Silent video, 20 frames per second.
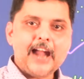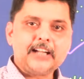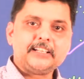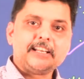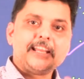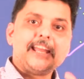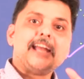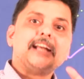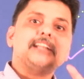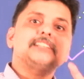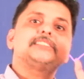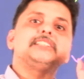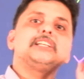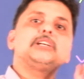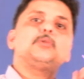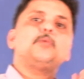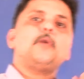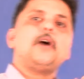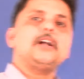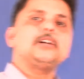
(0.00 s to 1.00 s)
at x
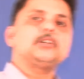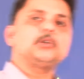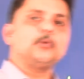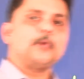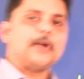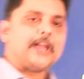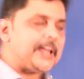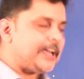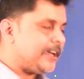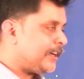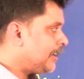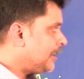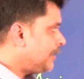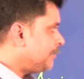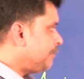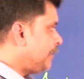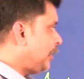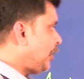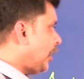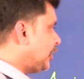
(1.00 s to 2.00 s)
equal to
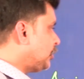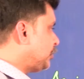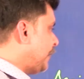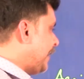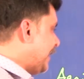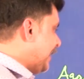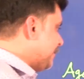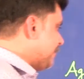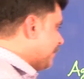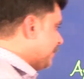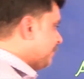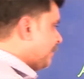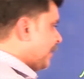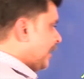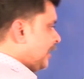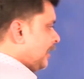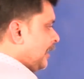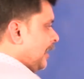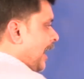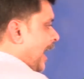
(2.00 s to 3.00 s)
a. Because we
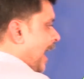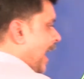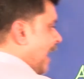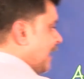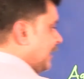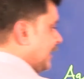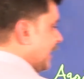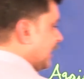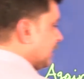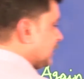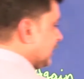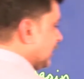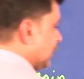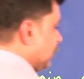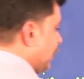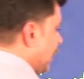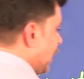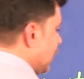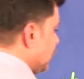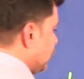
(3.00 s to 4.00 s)
remember at x
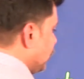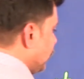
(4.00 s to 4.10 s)
equal